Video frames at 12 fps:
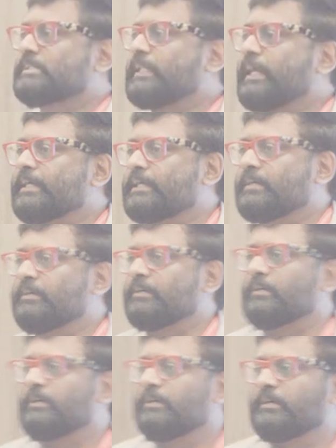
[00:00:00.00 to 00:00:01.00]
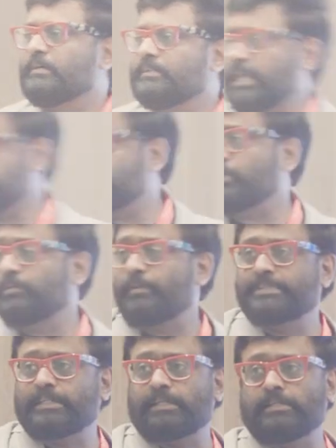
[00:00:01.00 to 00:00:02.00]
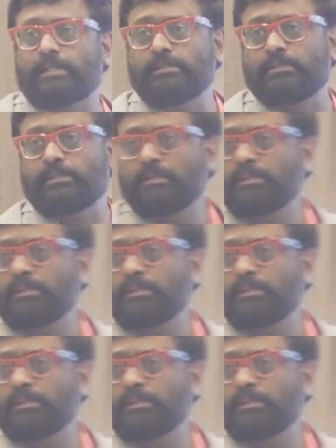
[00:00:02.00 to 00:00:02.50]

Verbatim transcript: It's like, that's how the website are done.